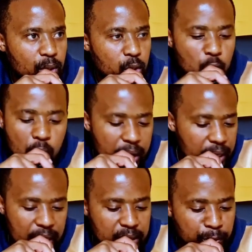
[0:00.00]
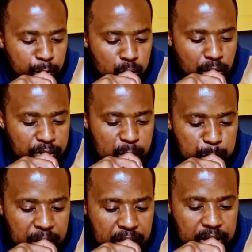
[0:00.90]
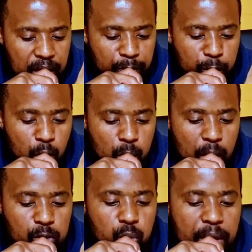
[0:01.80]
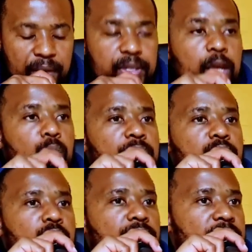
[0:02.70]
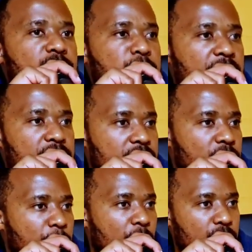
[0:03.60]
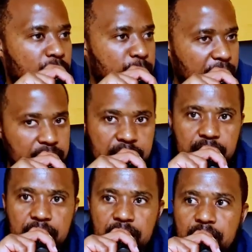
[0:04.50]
You're not going to get the fruit of the Spirit if you don't want to have the unity of the Spirit in the bond of peace.